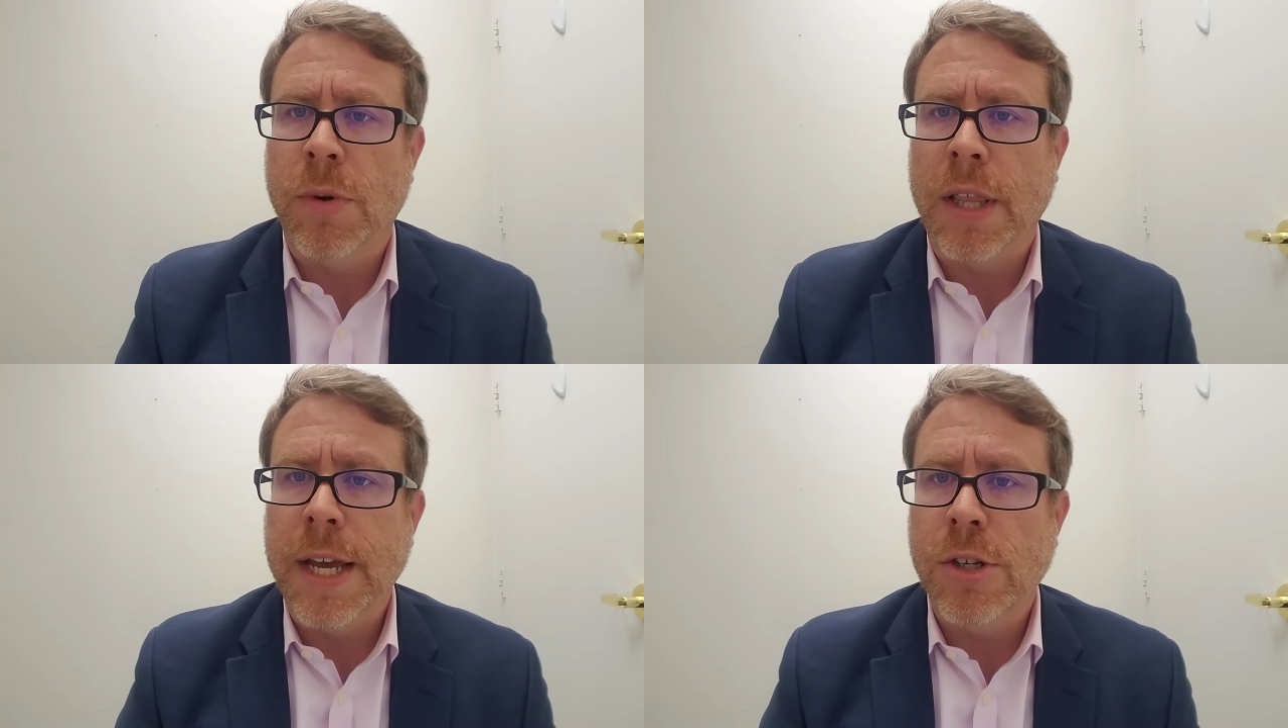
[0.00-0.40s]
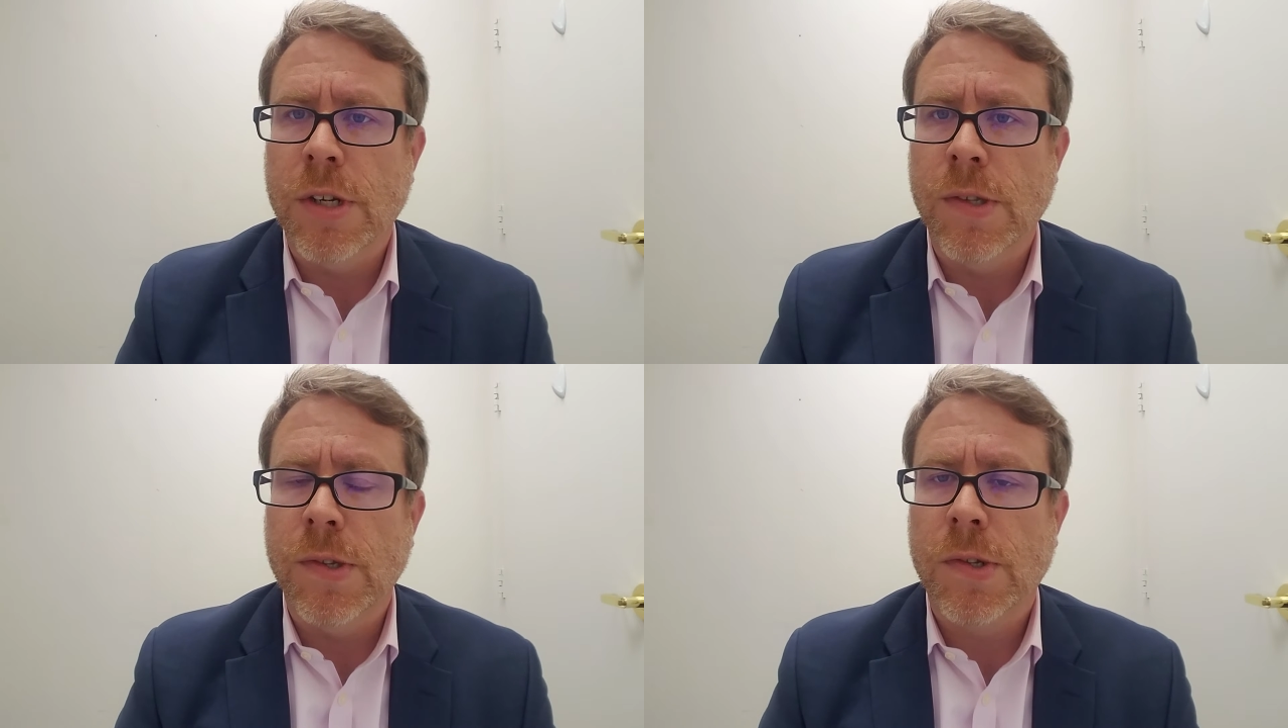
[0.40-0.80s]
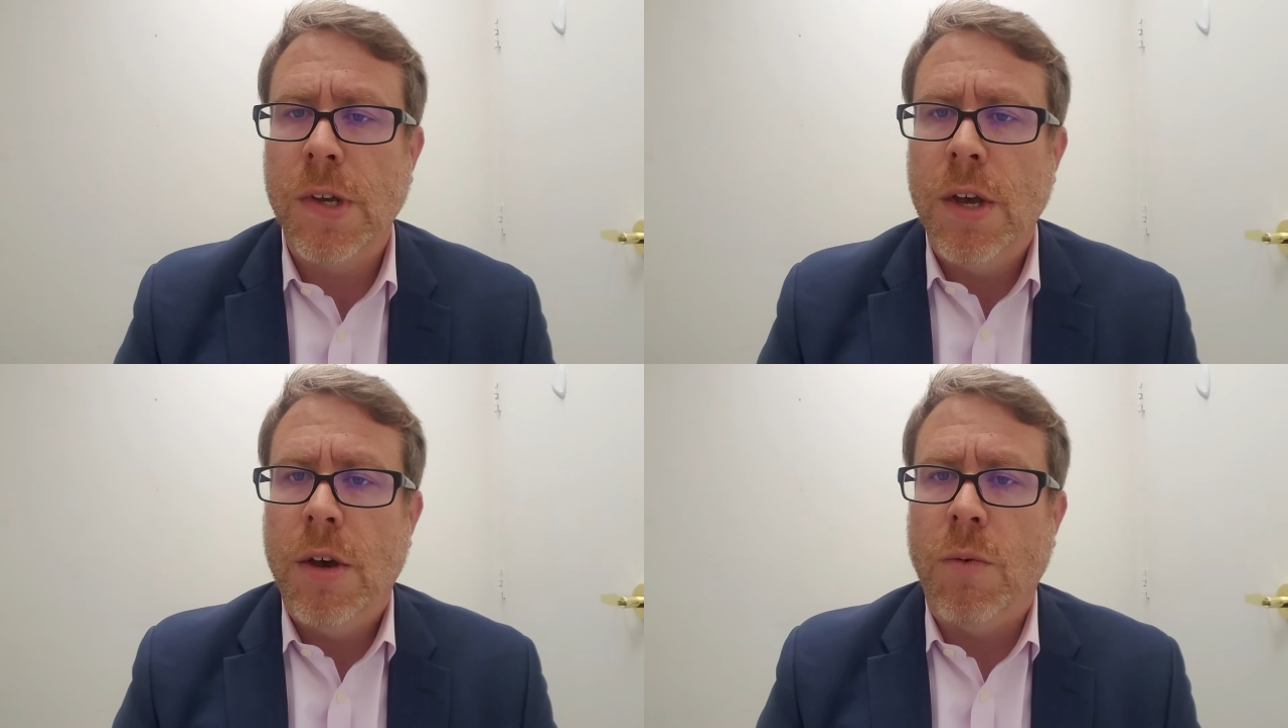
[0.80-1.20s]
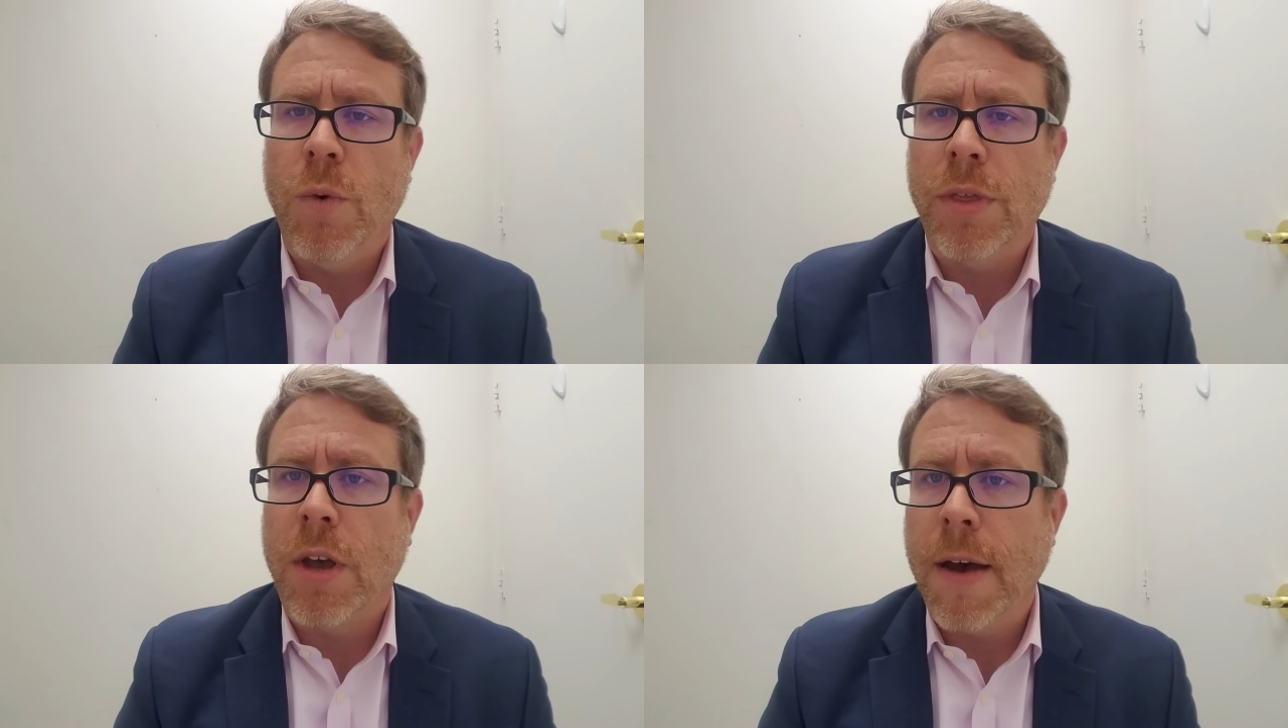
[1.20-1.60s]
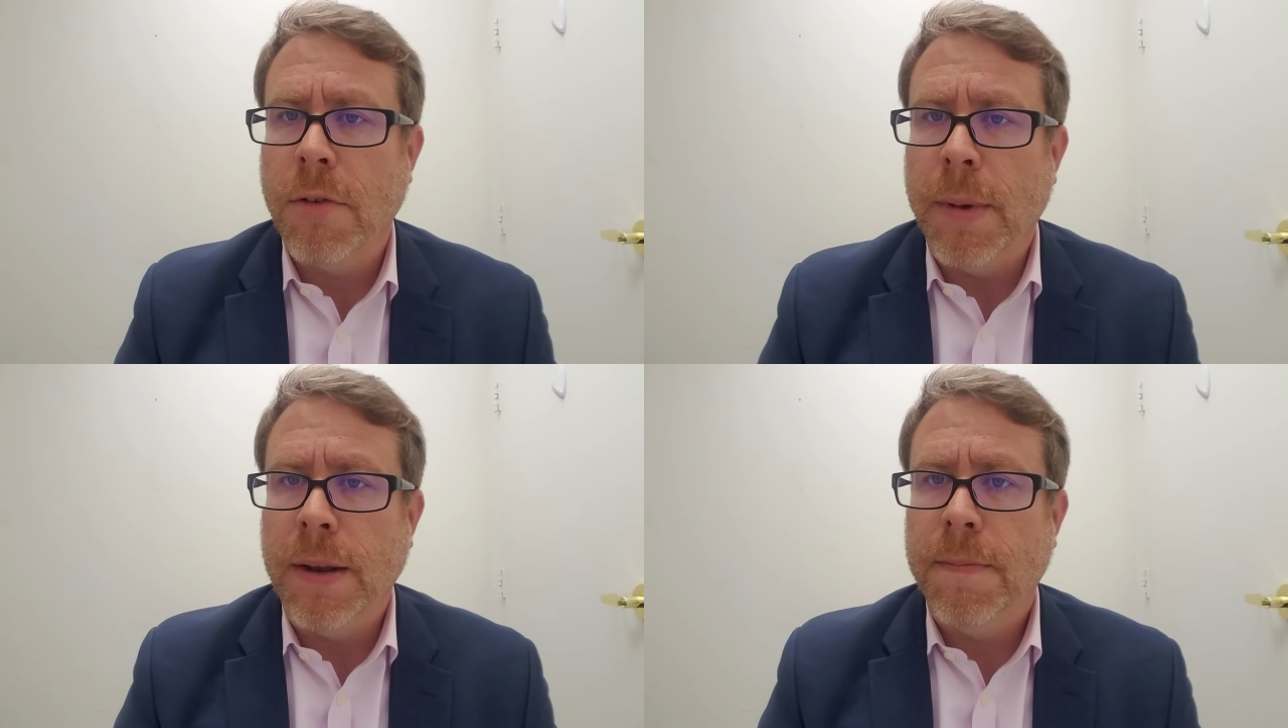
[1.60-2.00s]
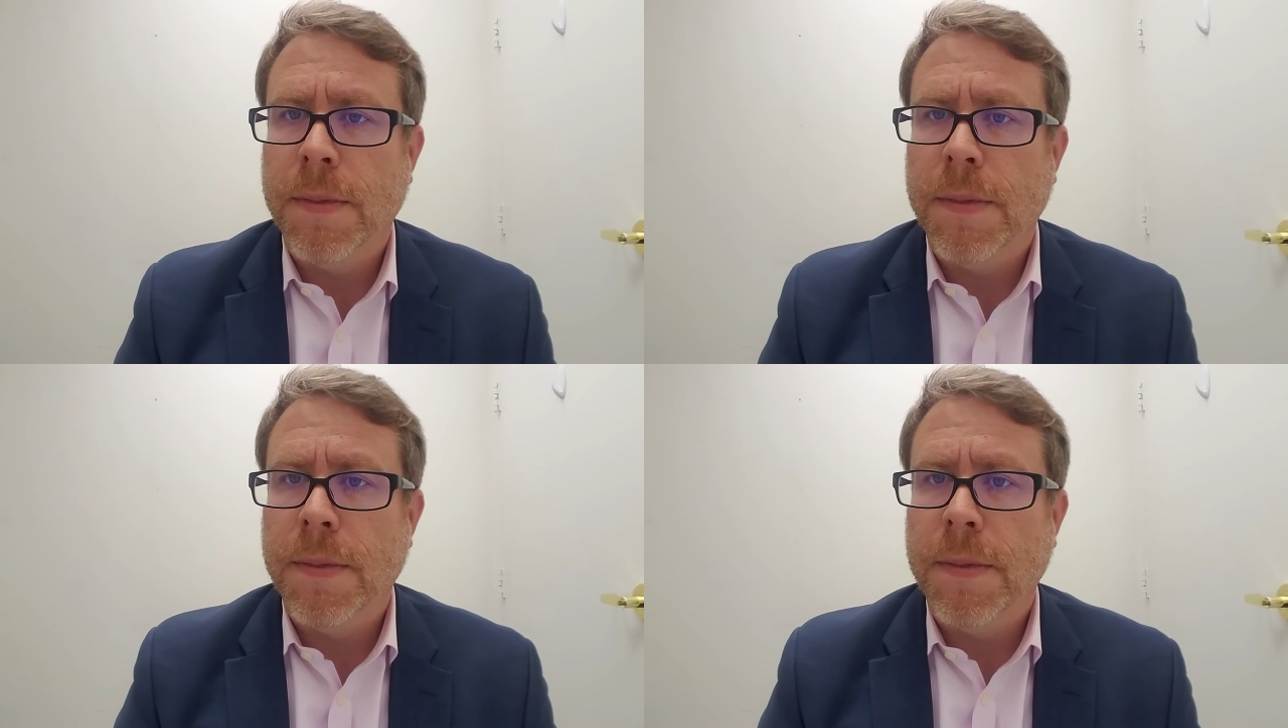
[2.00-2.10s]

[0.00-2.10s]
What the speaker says: relations with the government.